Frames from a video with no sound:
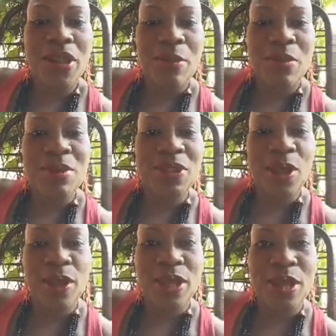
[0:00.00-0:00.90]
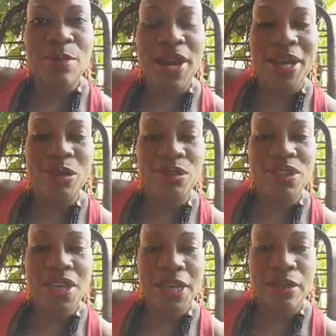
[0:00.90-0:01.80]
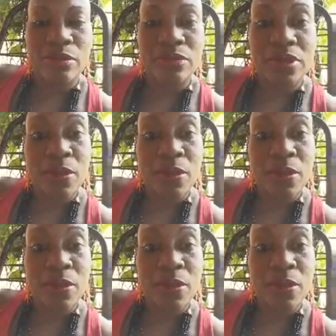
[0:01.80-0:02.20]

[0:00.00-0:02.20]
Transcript: I'm going to be talking about the